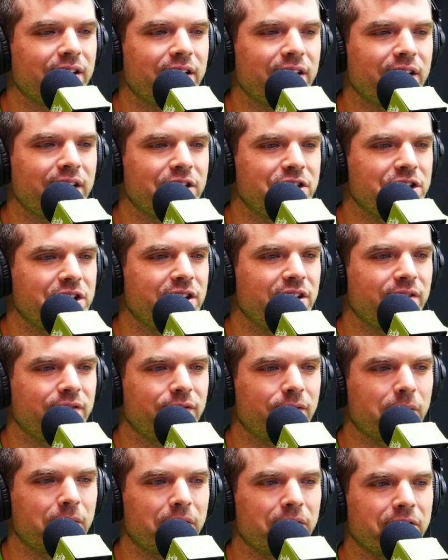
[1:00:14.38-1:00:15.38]
is she
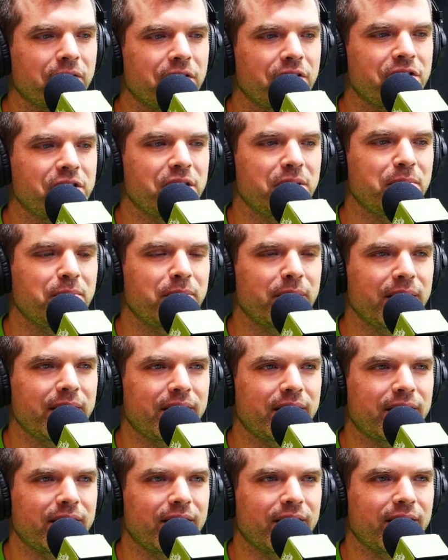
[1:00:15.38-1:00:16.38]
divorced? Is she
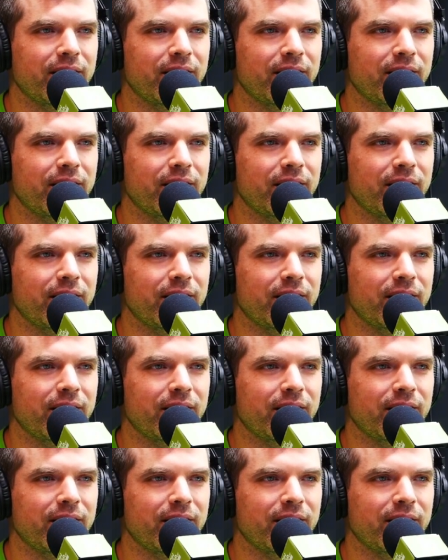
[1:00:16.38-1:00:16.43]
bitter?